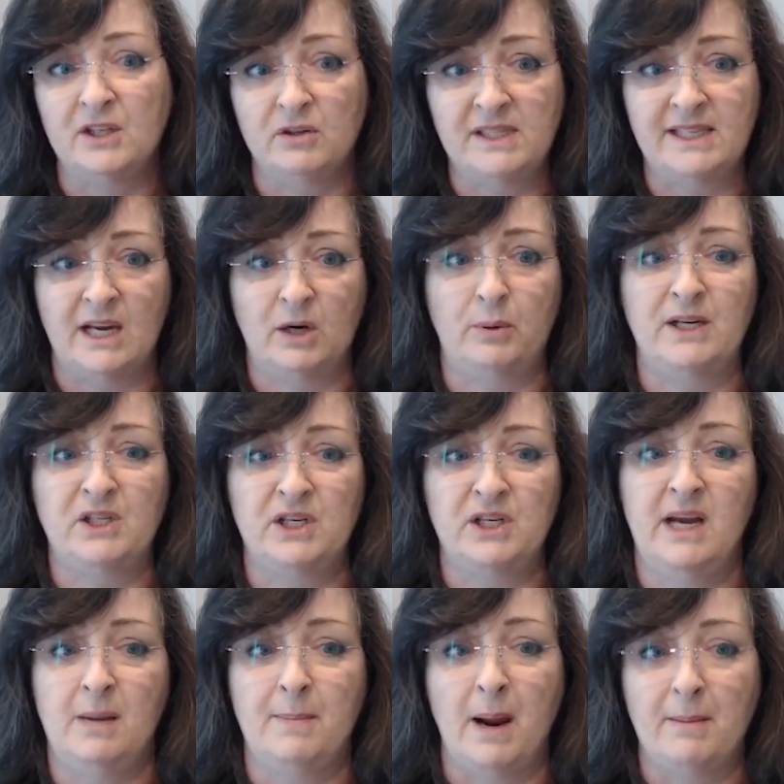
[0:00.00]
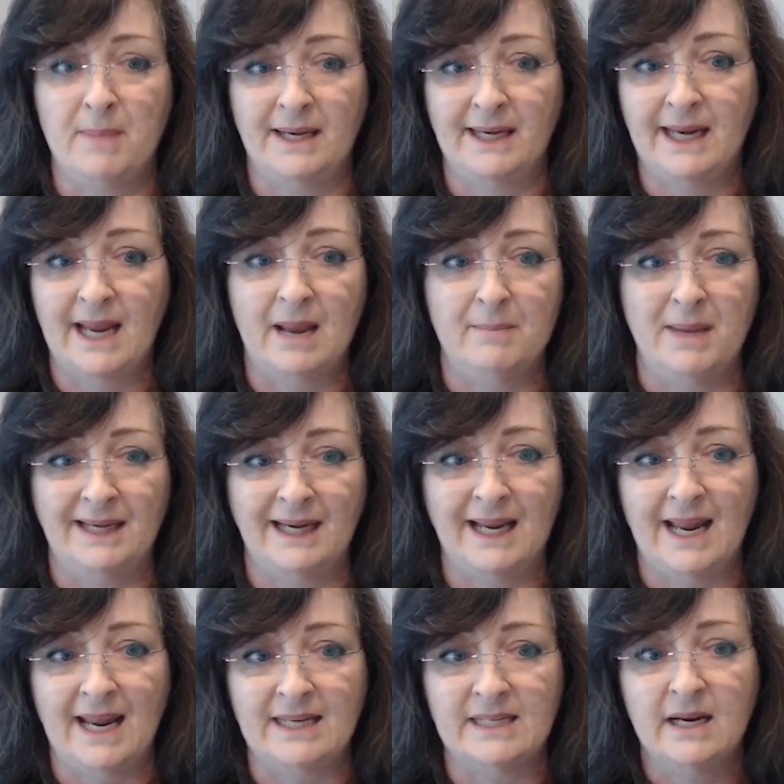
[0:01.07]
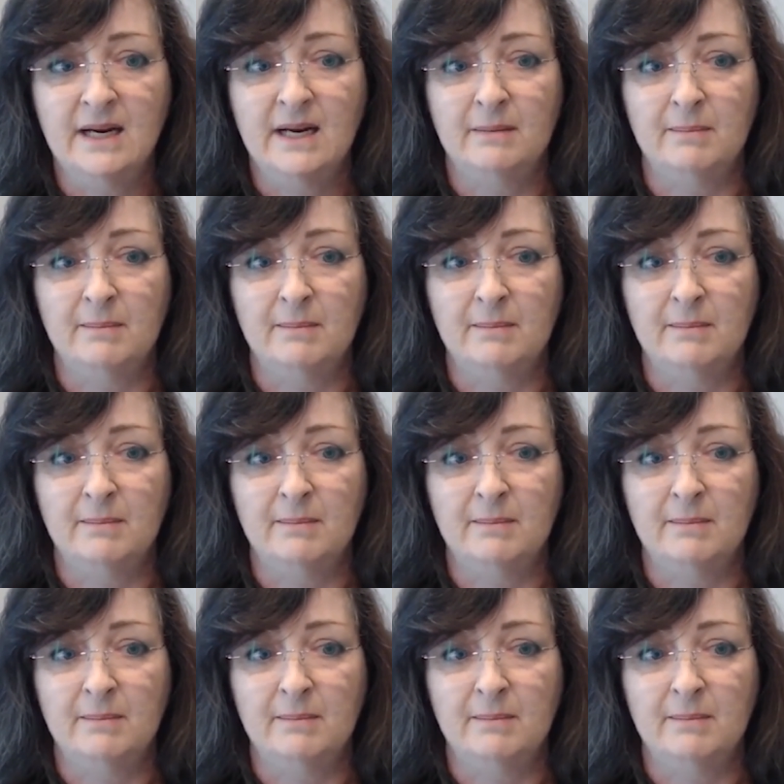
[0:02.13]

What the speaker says: I do see a question here about Medicare, Medicaid.